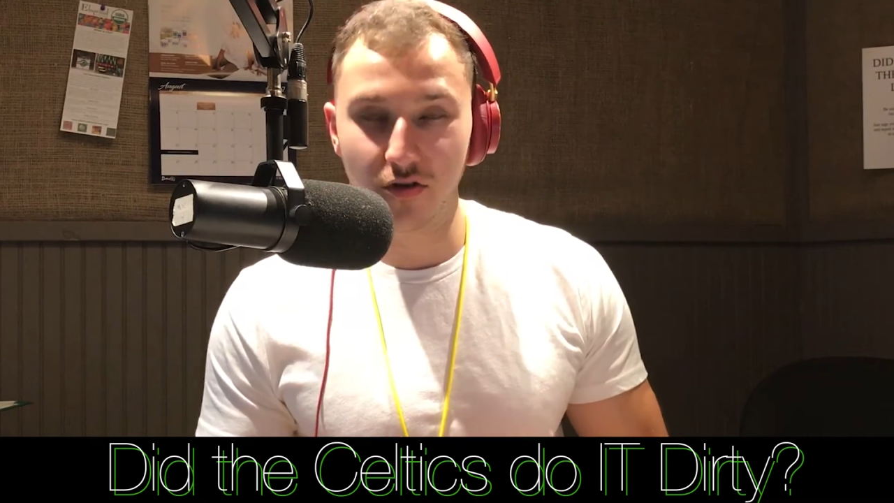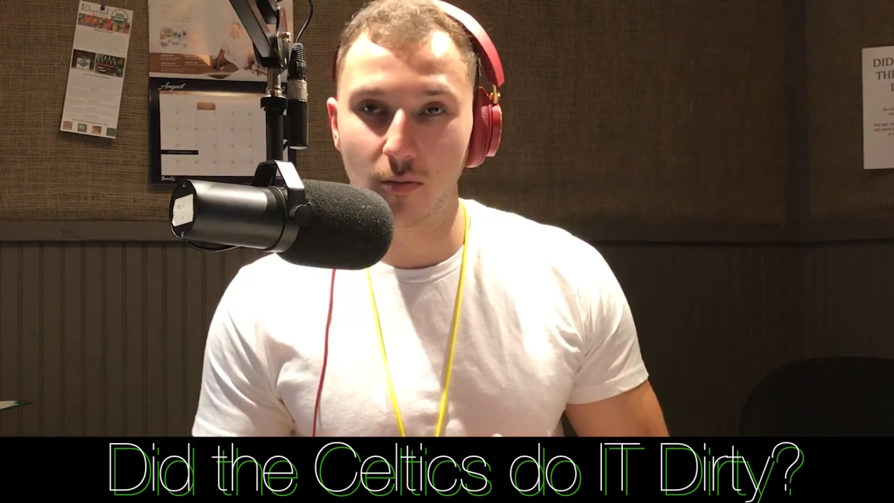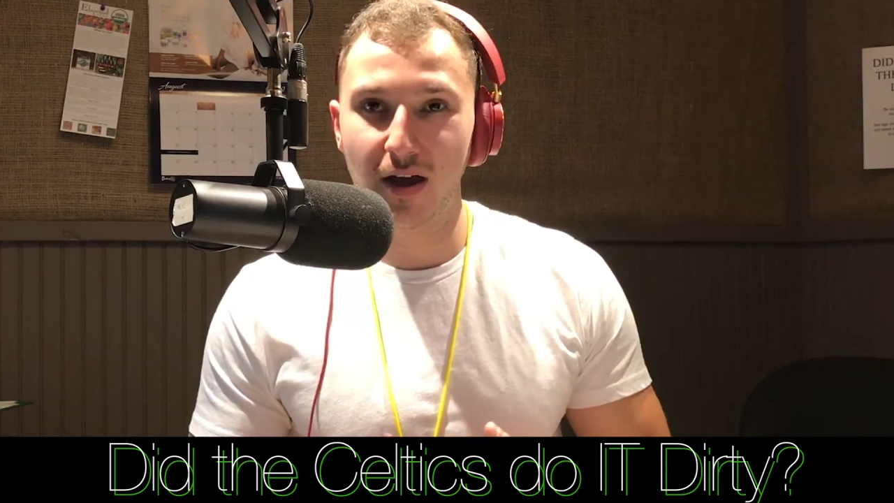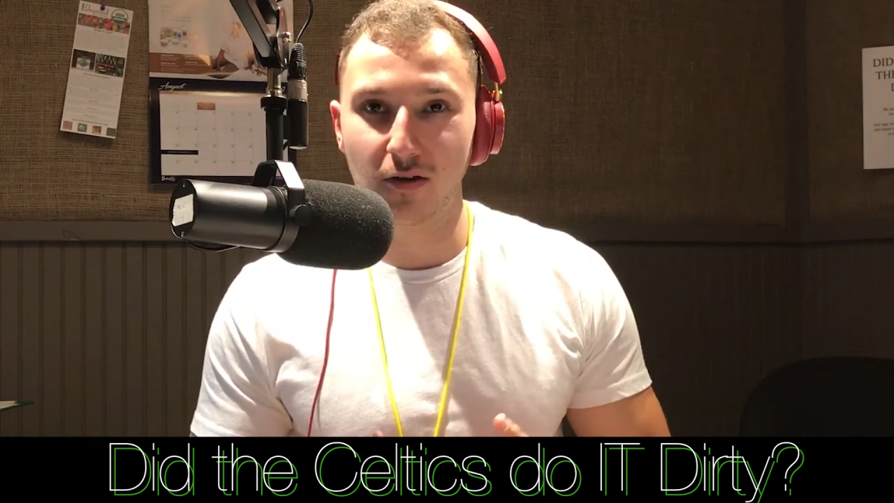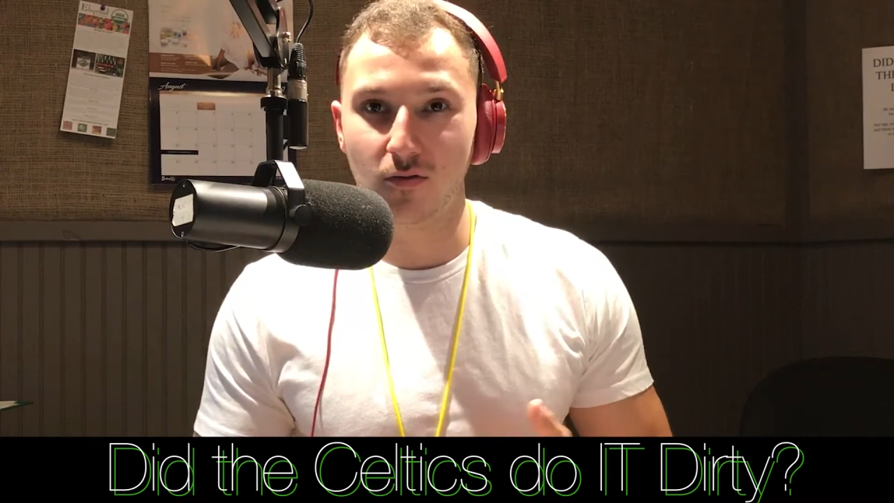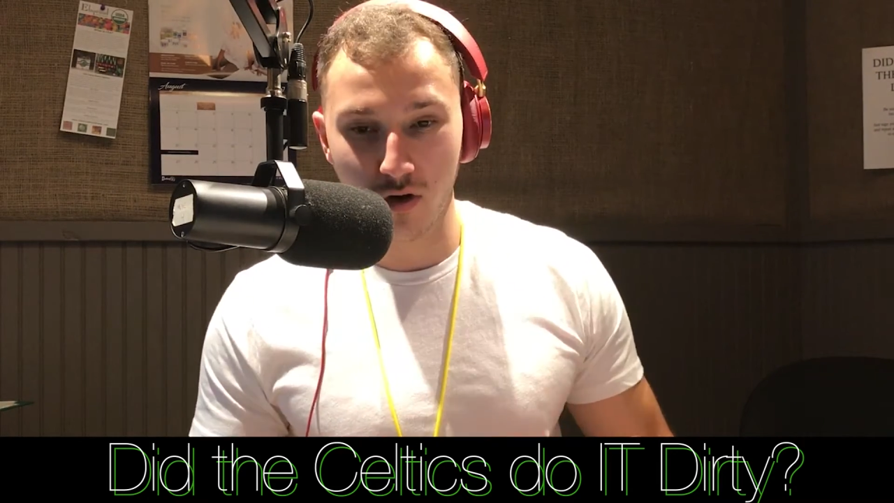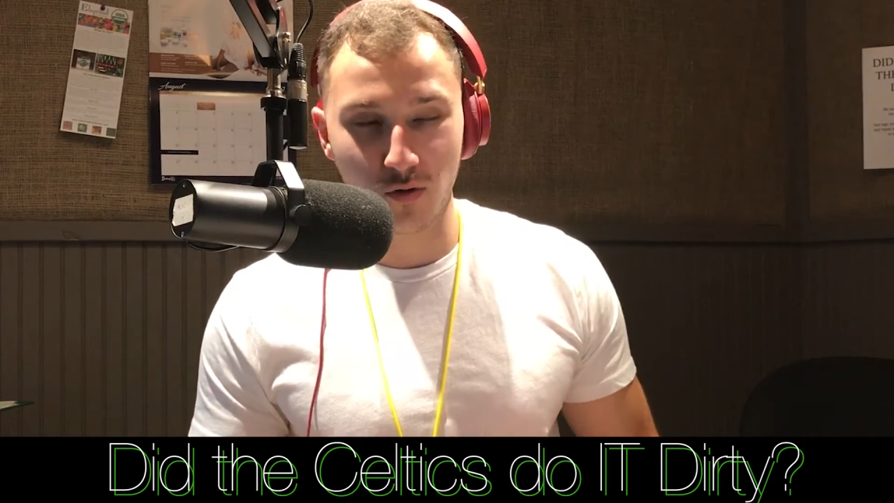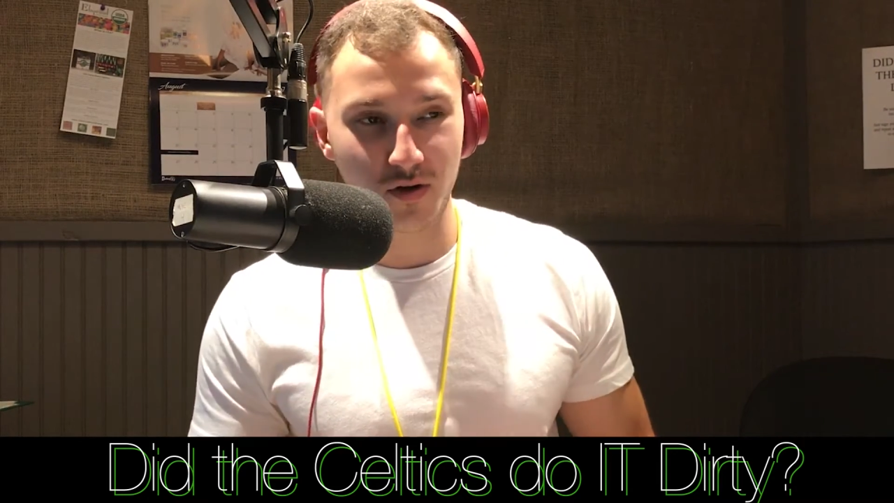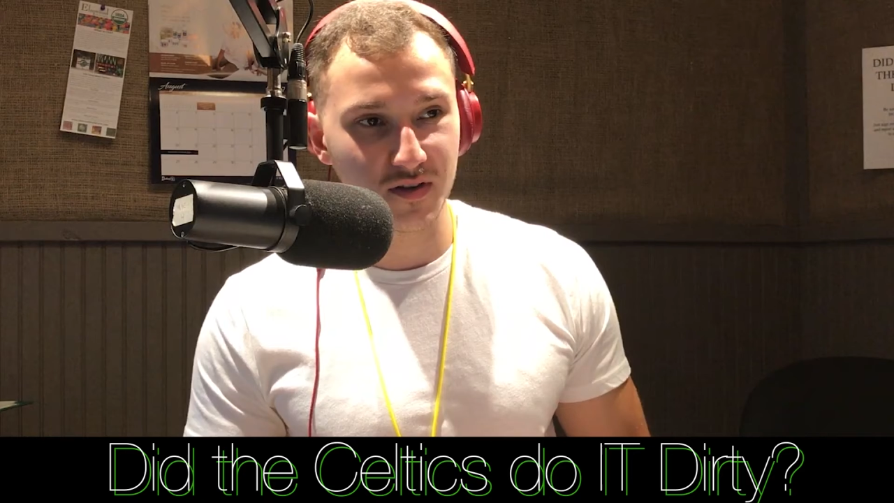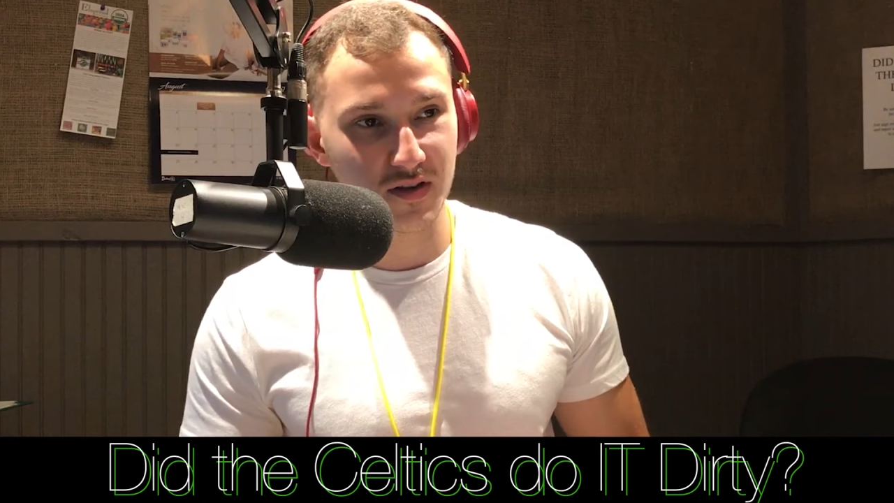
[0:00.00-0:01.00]
no matter what
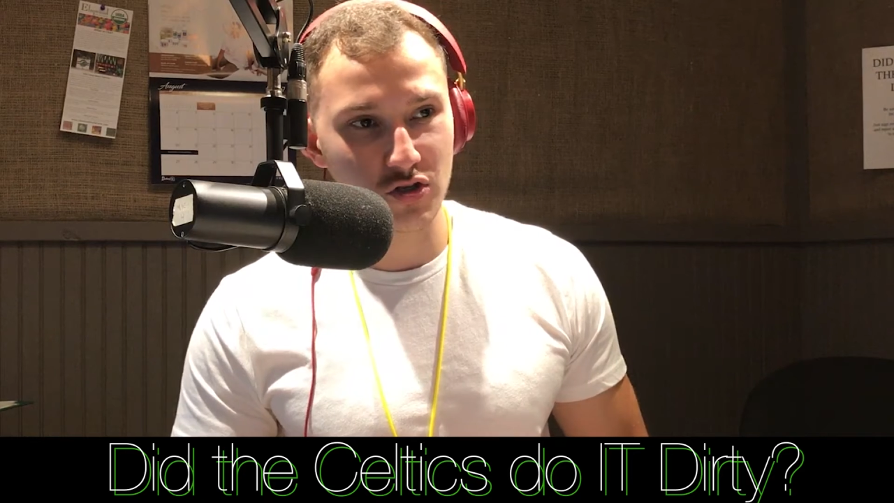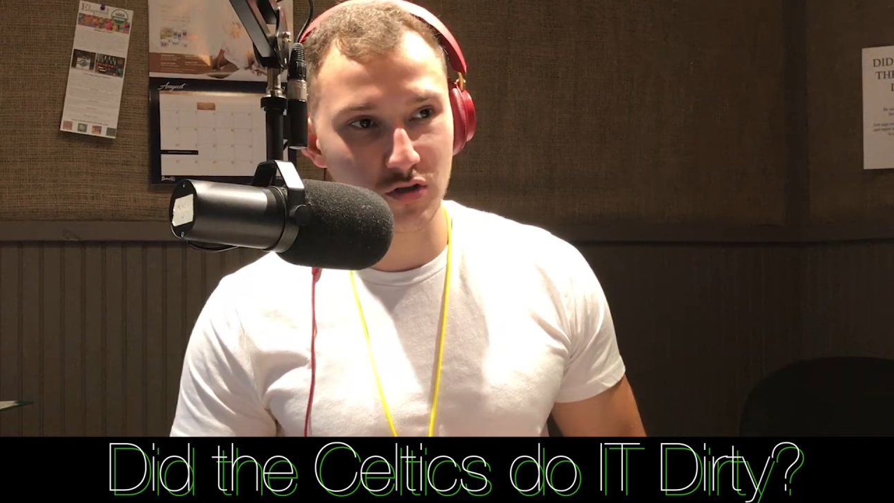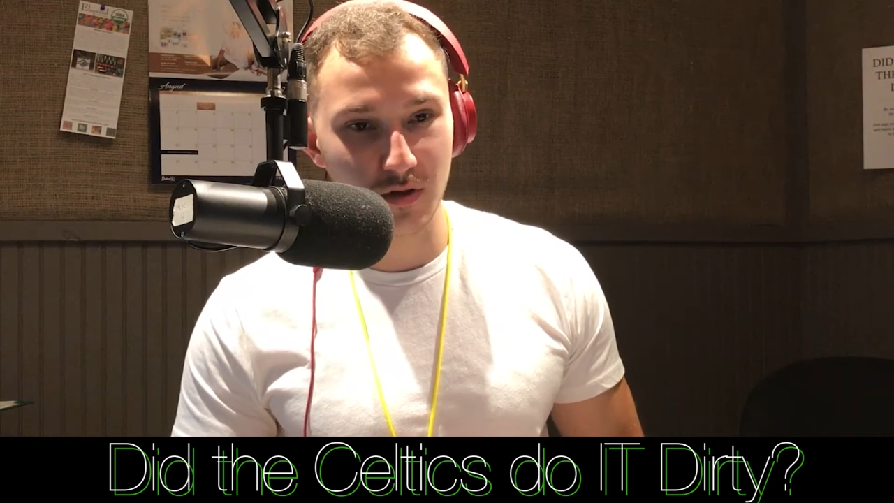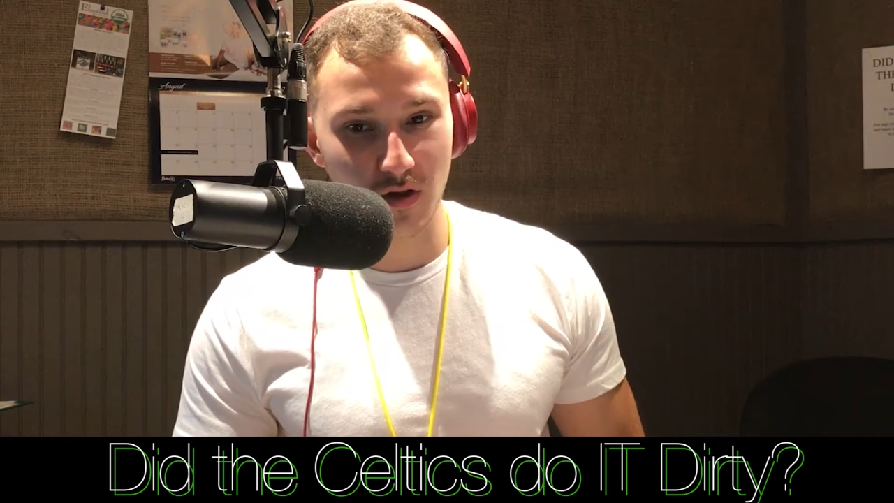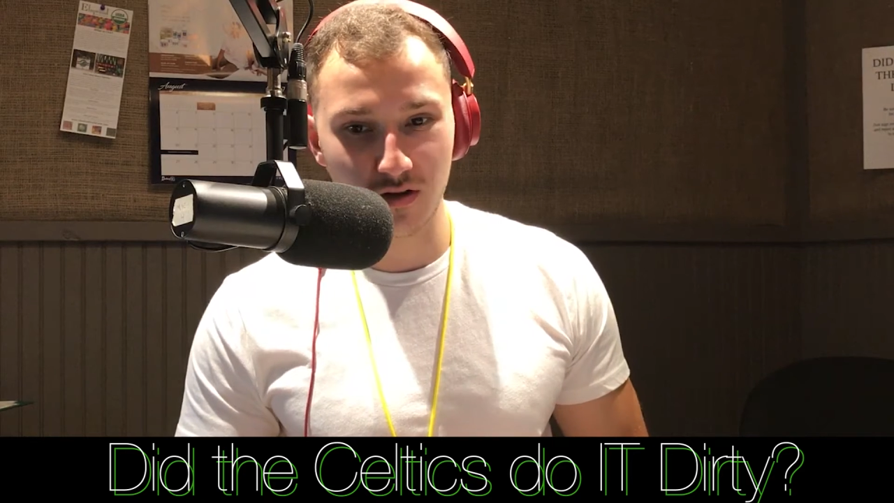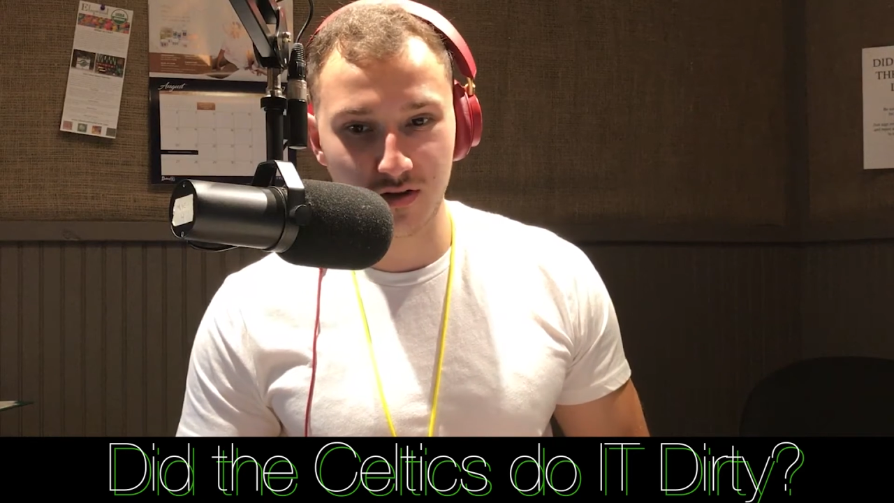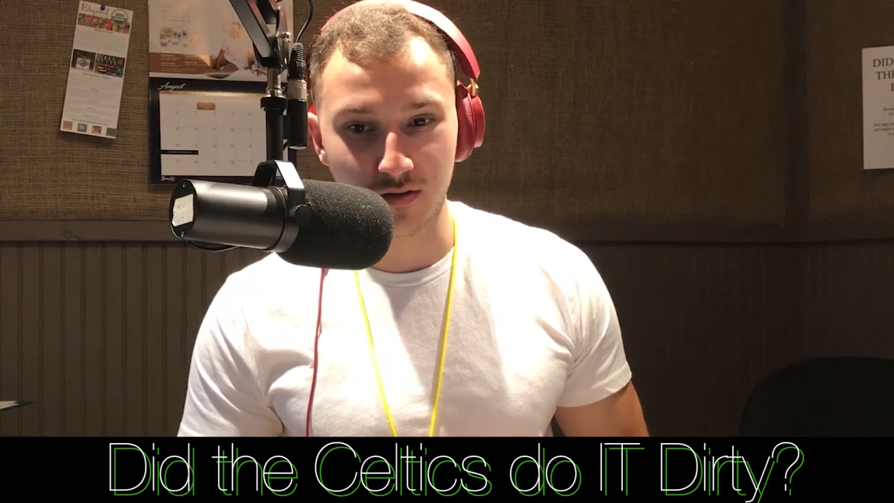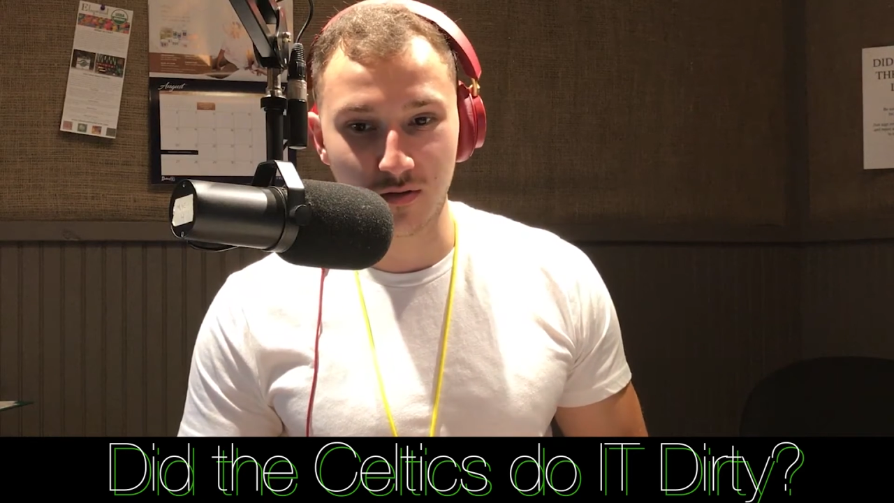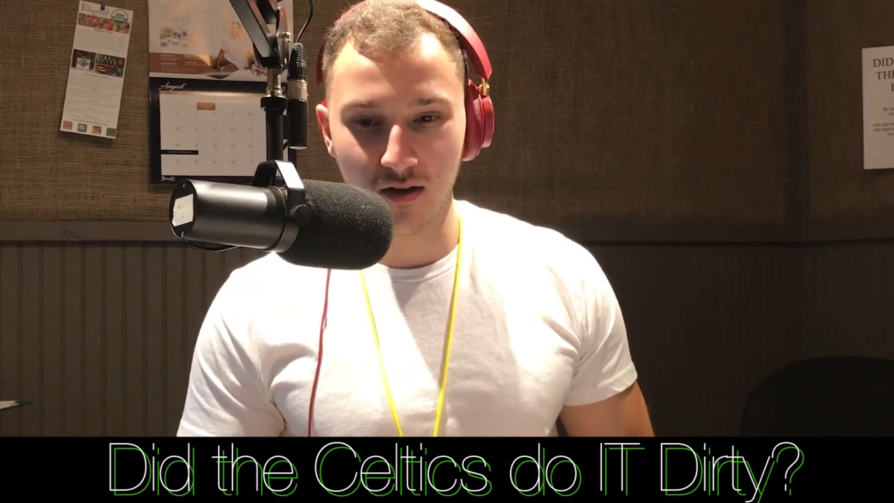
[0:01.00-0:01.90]
organization you belong to.